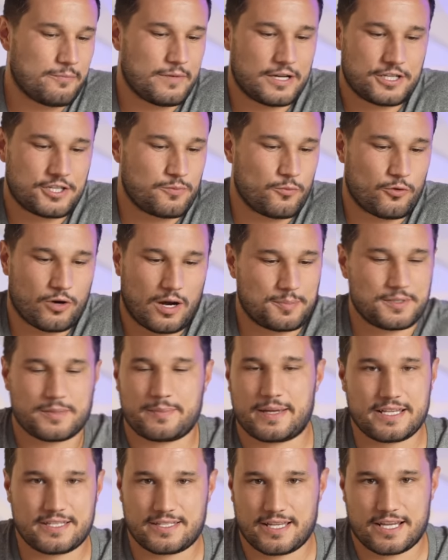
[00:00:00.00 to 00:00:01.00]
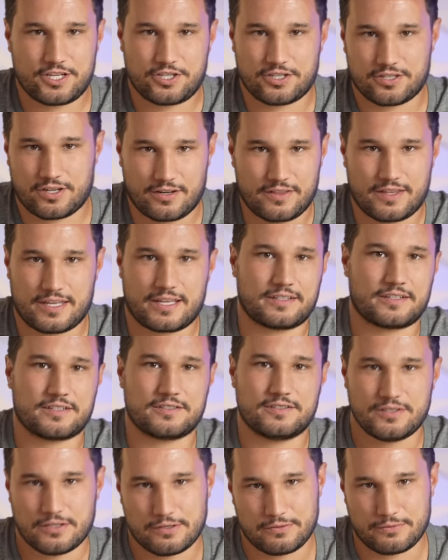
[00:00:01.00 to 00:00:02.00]
much more optimization are they gonna
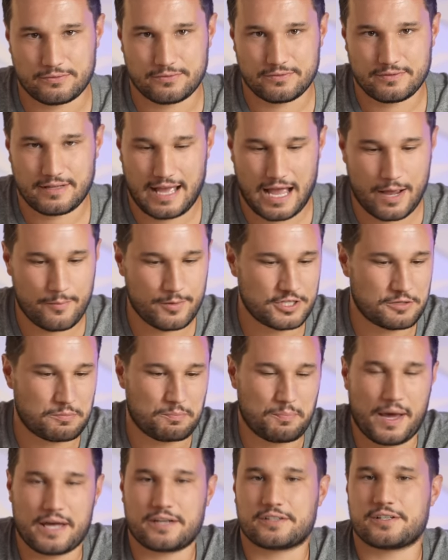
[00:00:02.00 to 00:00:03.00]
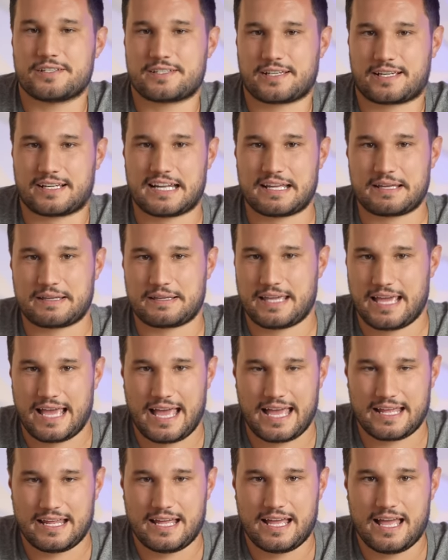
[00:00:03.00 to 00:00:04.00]
do? How much better is it gonna
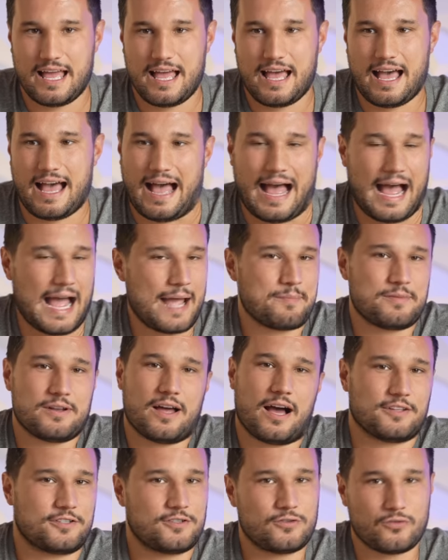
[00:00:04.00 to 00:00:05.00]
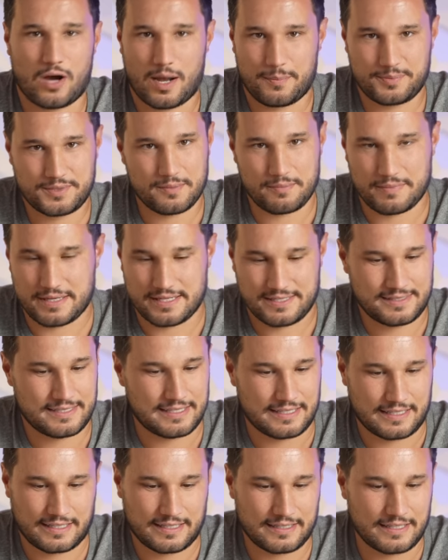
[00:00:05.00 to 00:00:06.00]
get? I'm not too
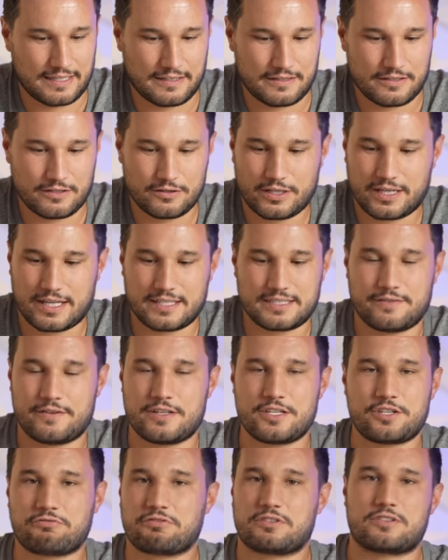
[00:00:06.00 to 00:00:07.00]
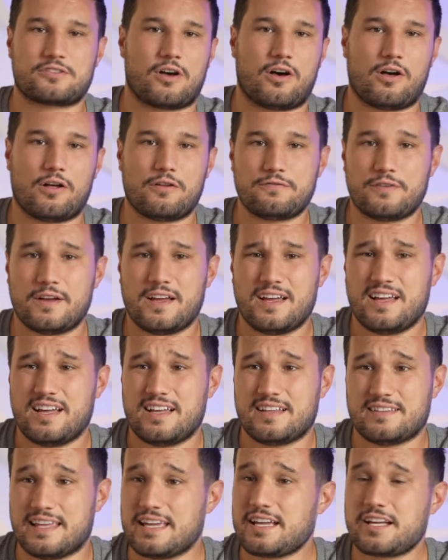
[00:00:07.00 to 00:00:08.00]
optimistic. You look at DaVinci Resolve,
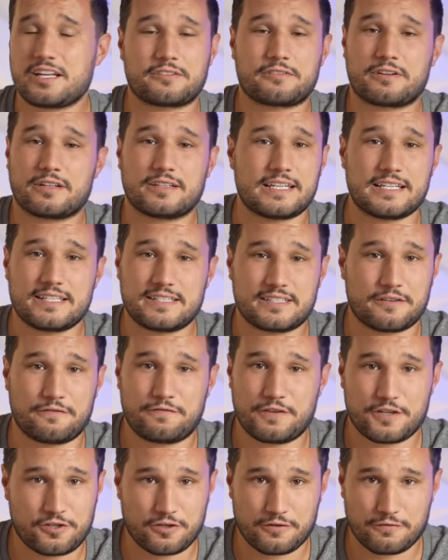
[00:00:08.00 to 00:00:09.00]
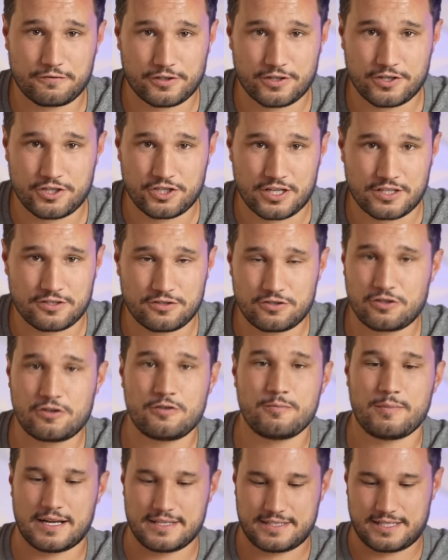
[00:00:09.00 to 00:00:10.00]
they could have released the official version two
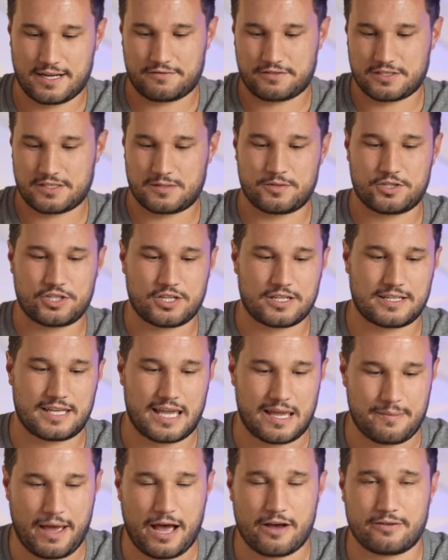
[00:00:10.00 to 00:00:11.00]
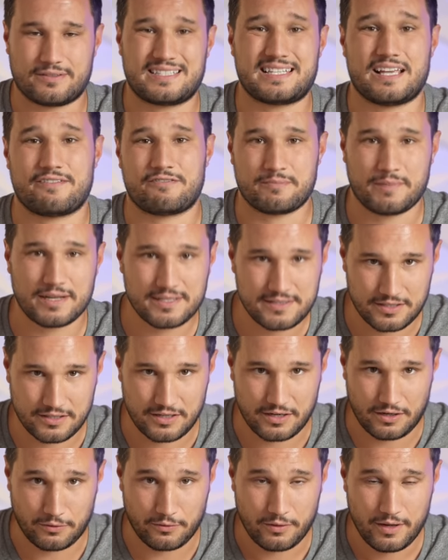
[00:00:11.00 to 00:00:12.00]
months after this machine came out, seven months
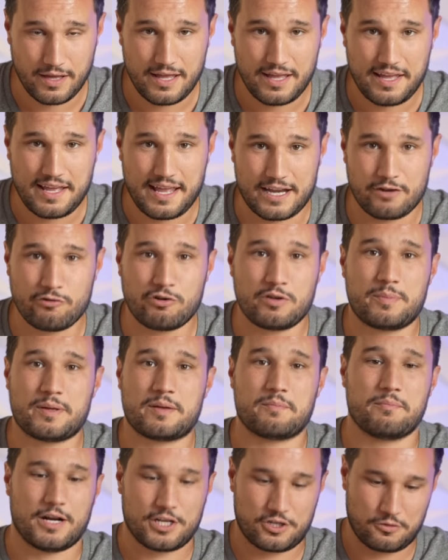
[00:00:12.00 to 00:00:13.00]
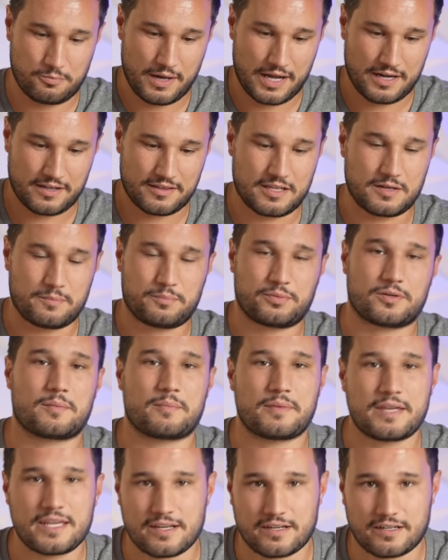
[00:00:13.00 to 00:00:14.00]
ago, and it would have been much better than
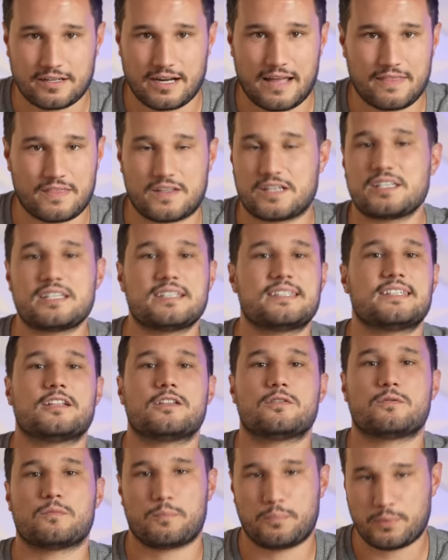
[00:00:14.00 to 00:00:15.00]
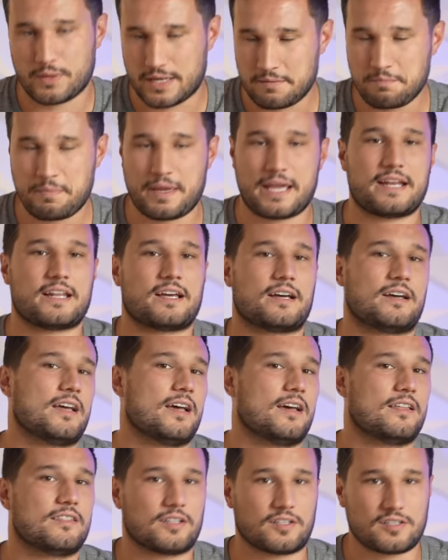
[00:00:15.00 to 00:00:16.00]
Premiere. And they're still in beta,
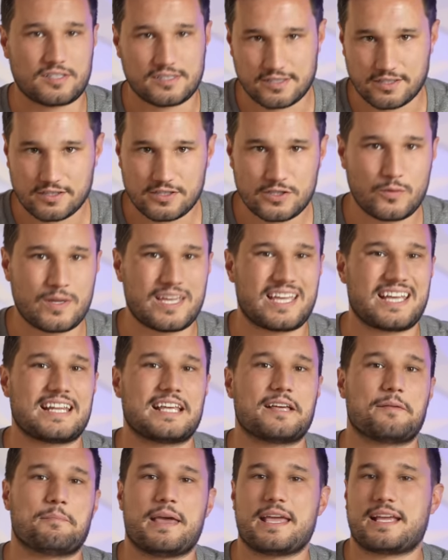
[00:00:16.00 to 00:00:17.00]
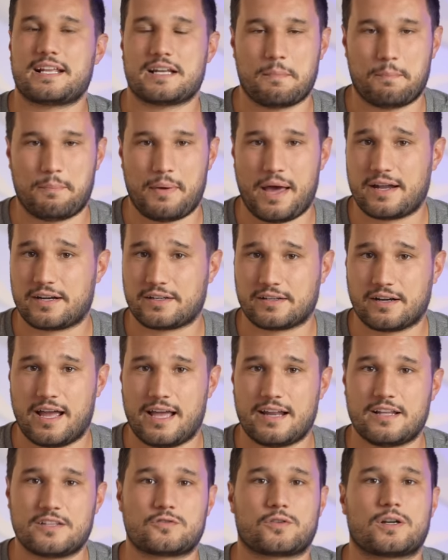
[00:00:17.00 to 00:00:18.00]
they're still tweaking it, making it better, and
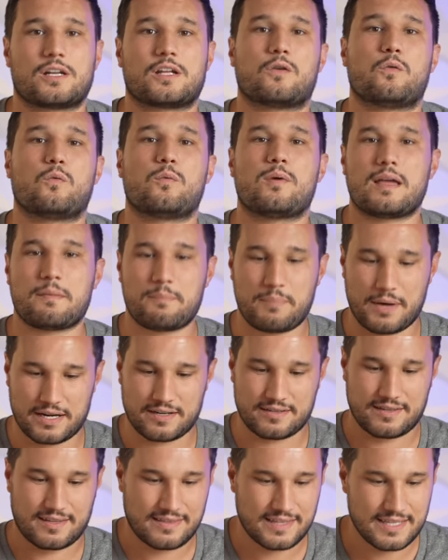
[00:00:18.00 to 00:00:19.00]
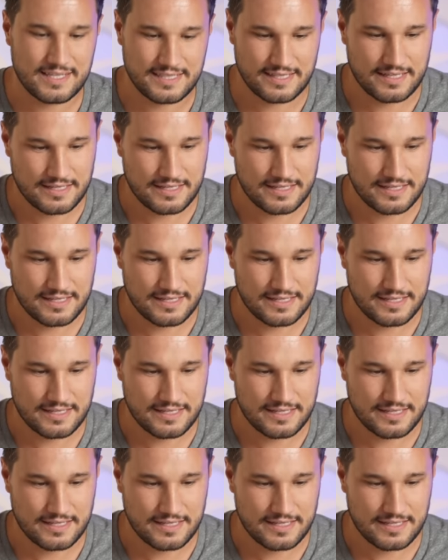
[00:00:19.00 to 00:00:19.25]
it's running way better than this